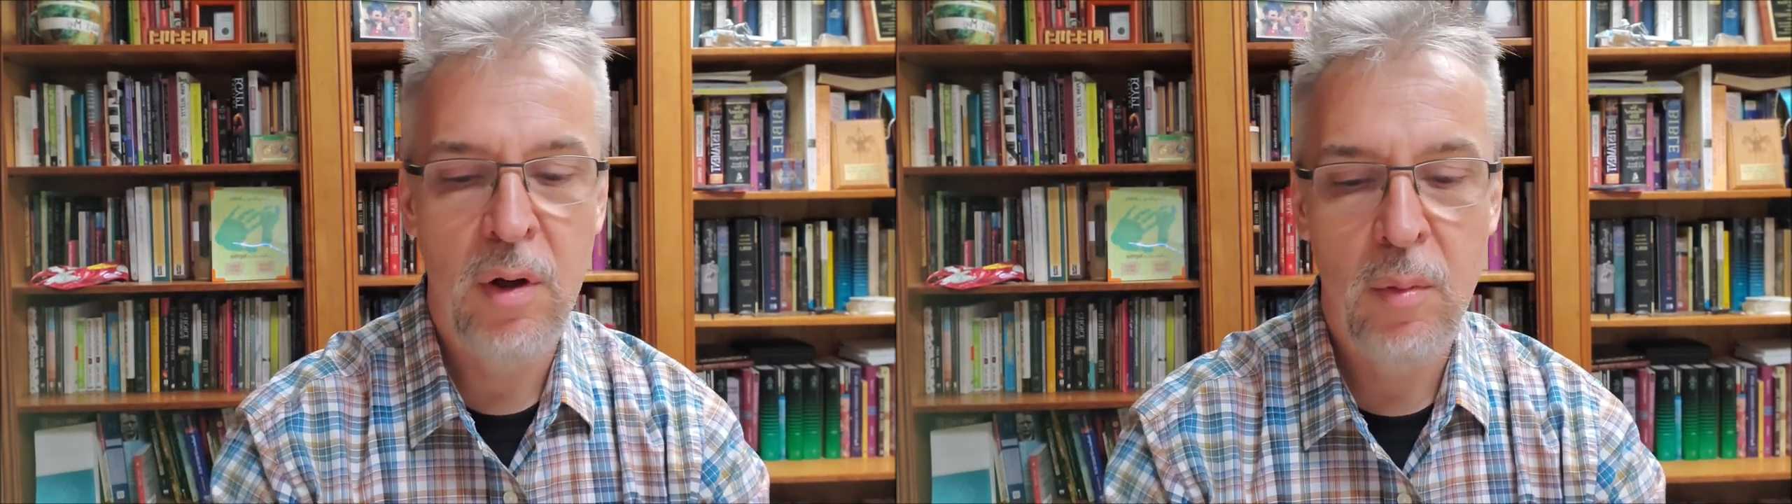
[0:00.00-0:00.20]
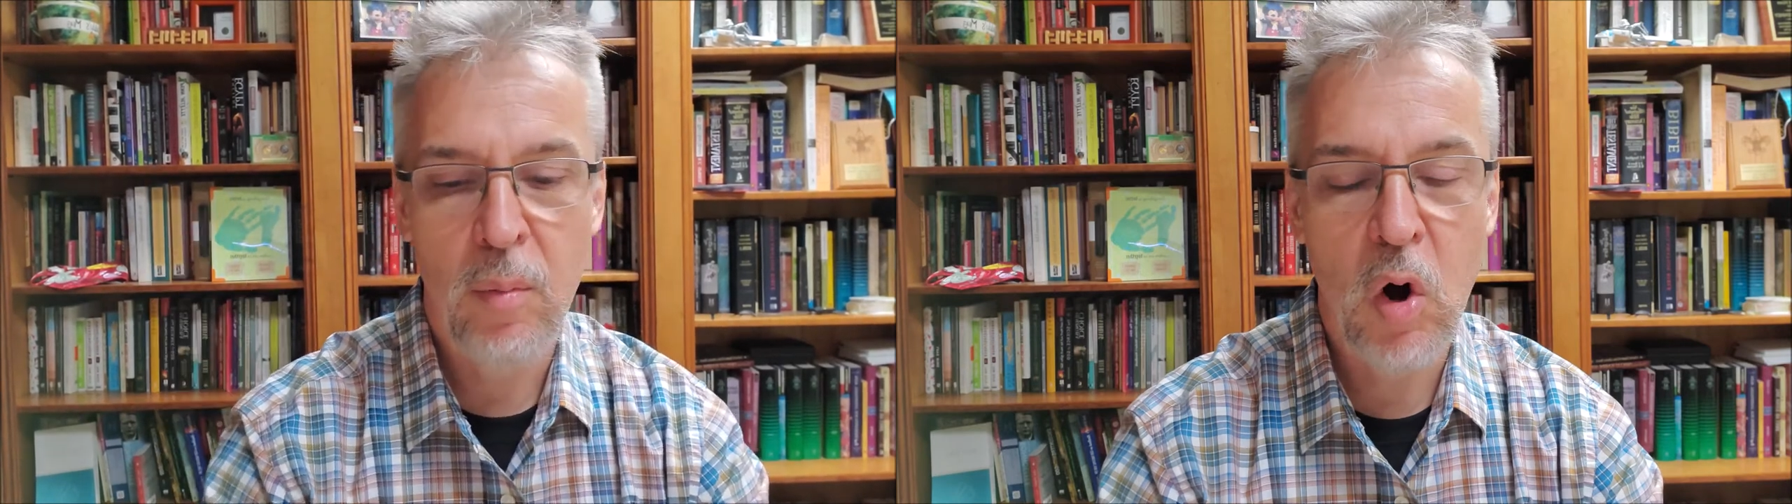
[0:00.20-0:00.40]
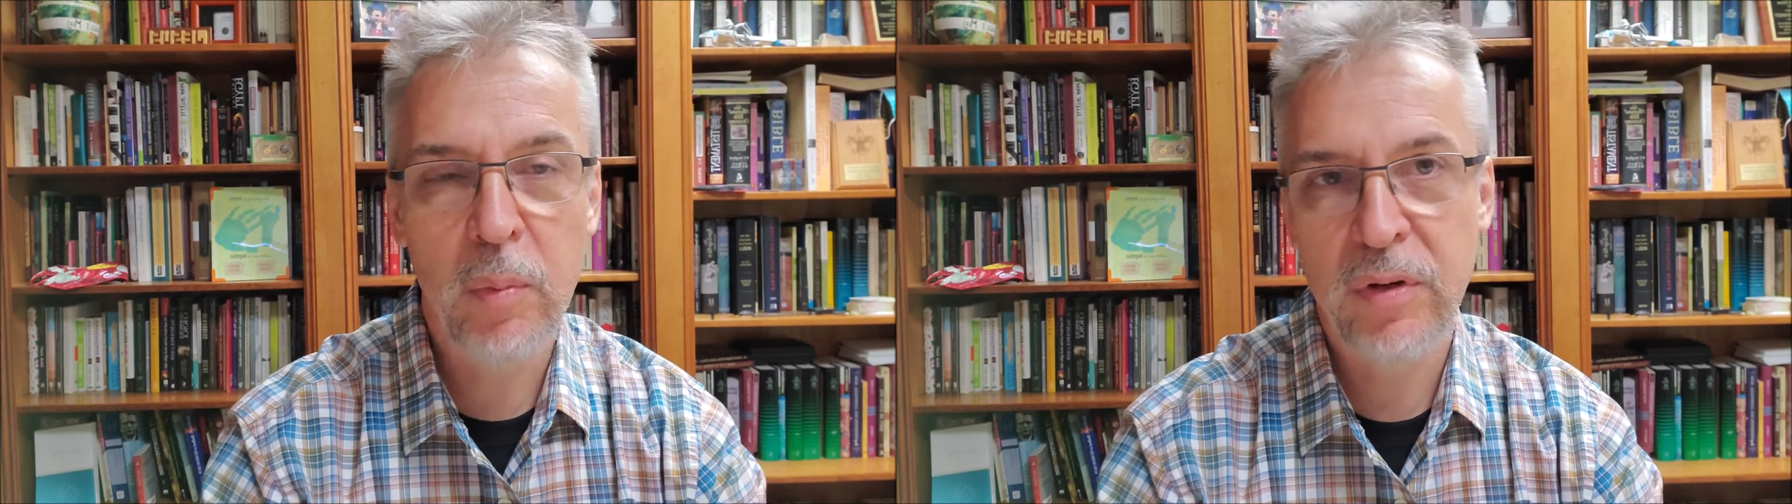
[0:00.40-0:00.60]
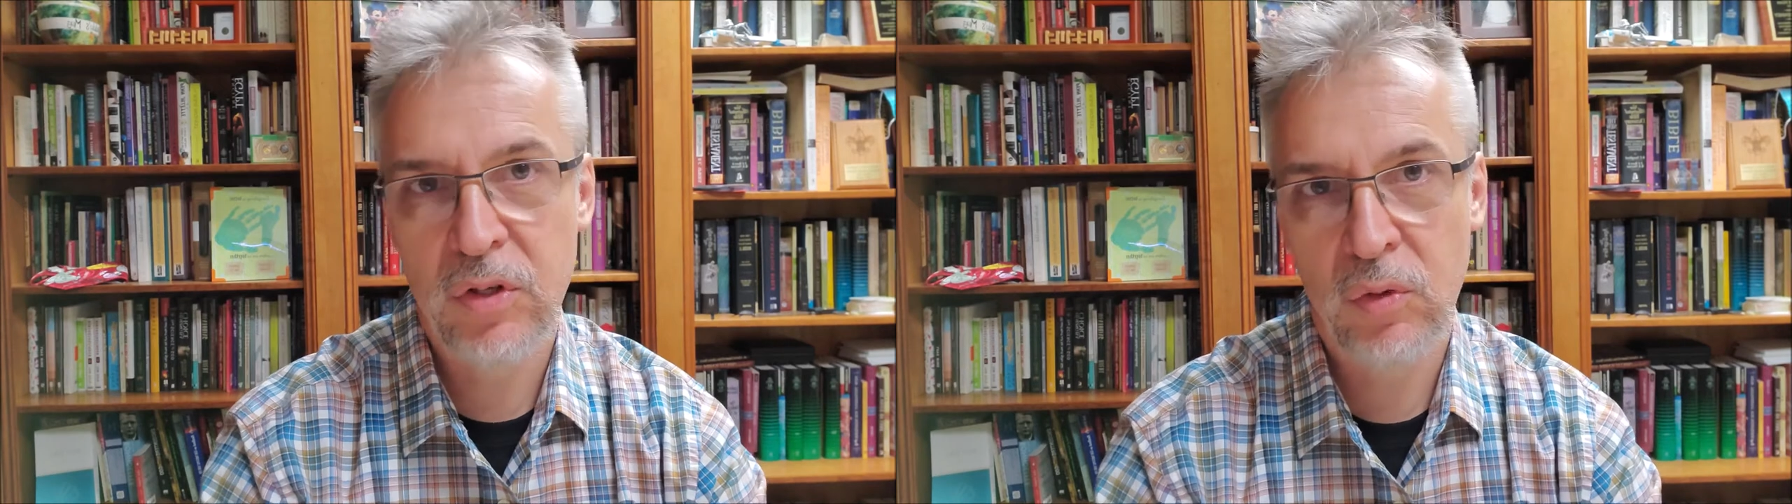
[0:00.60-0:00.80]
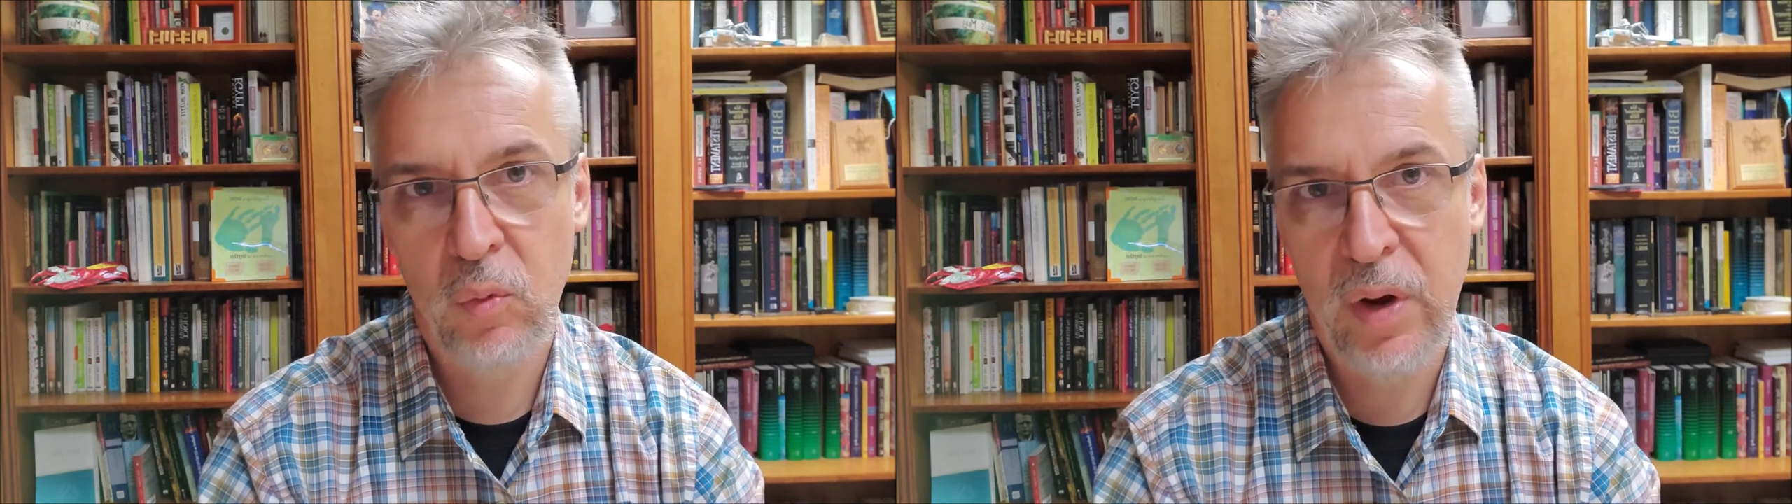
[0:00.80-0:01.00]

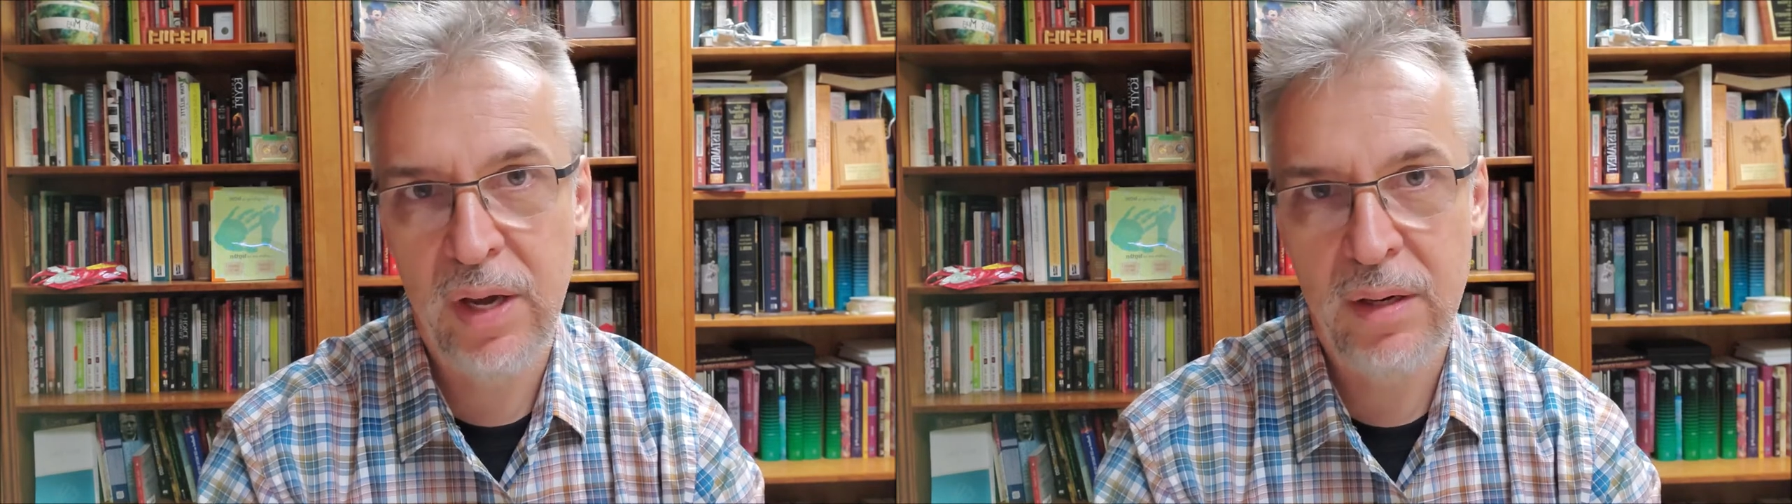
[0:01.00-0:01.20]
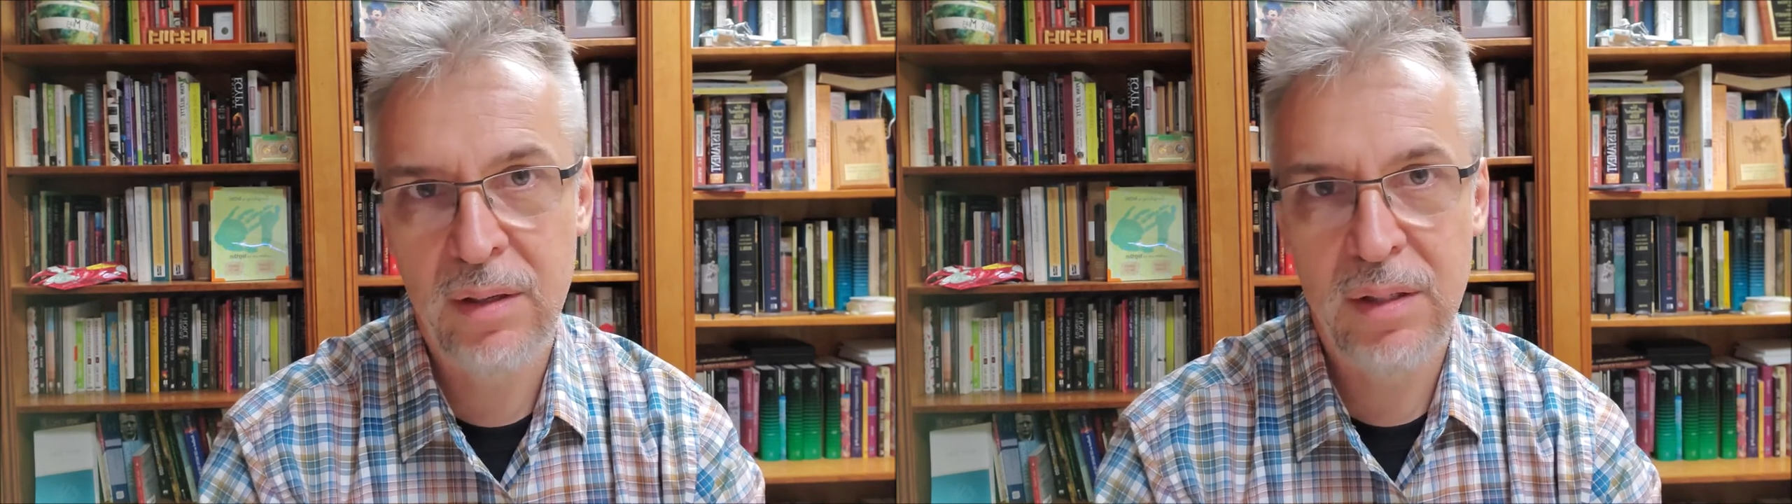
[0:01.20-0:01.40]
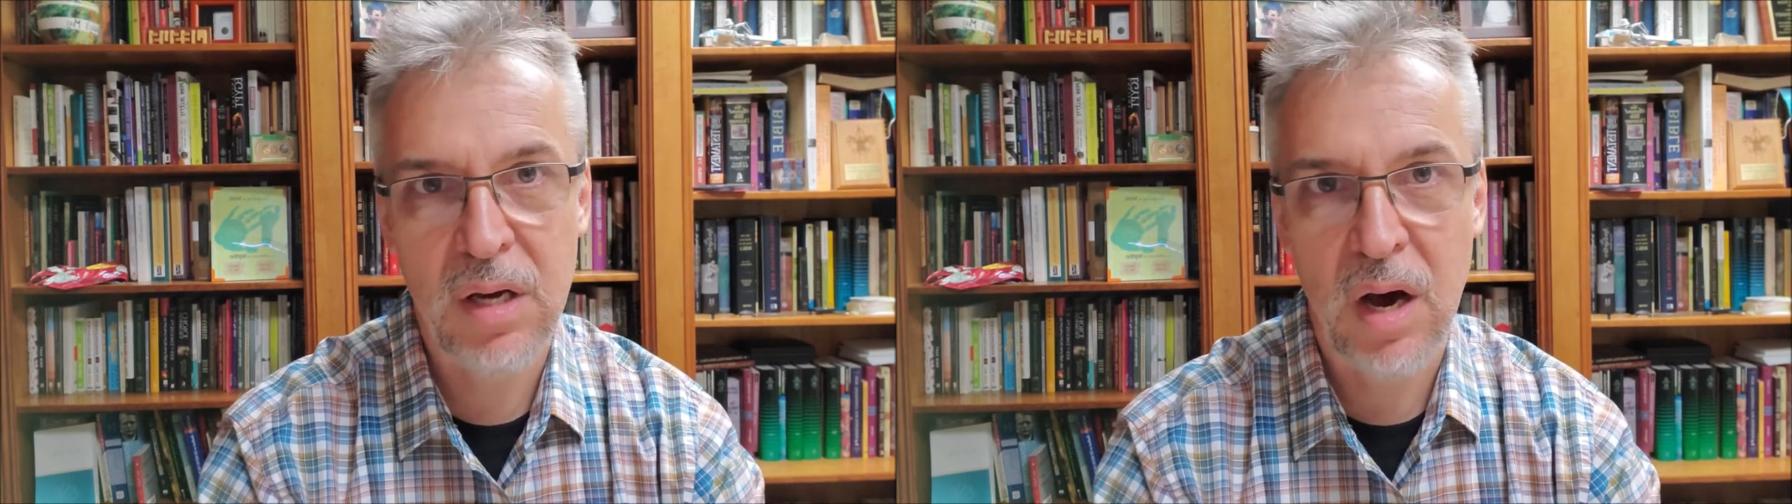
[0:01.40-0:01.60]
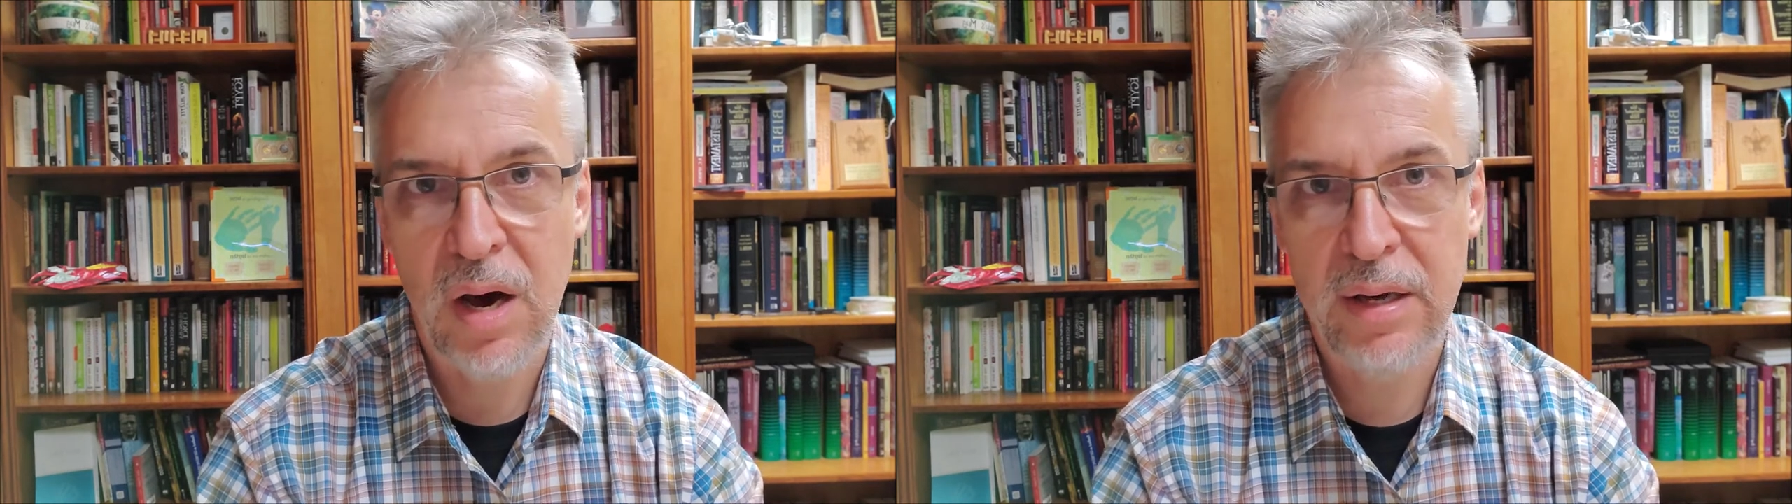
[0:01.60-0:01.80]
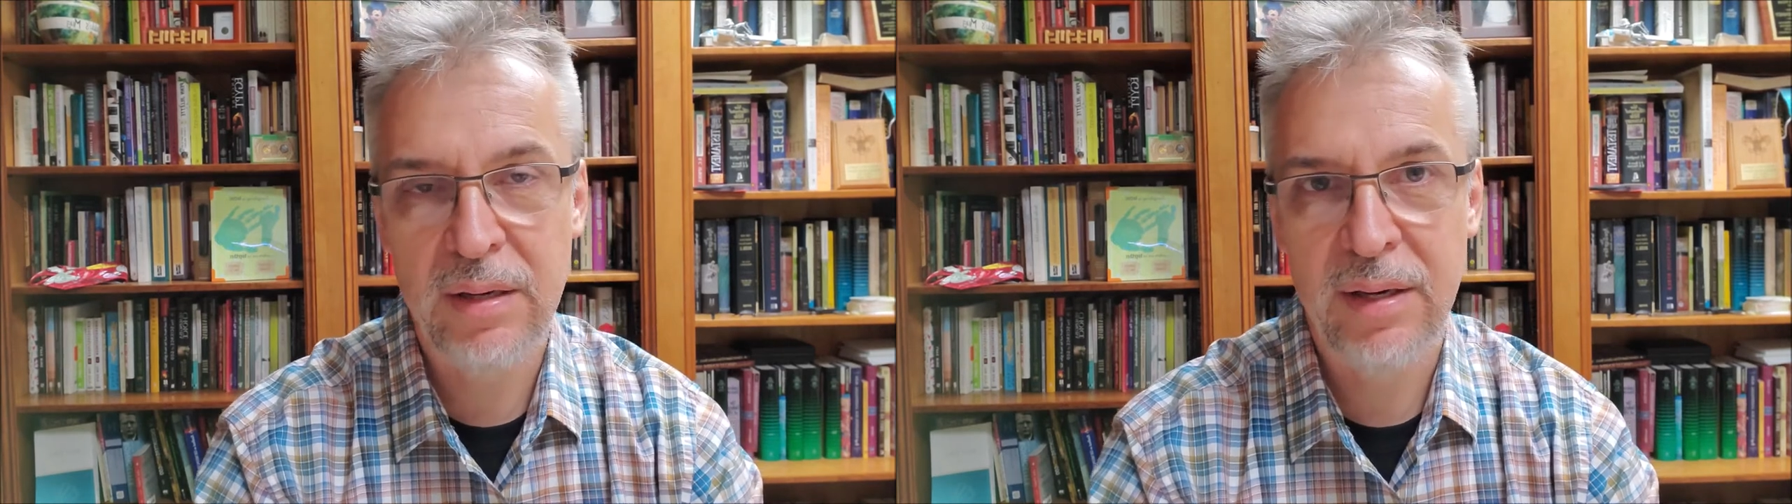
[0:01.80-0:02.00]
moments when God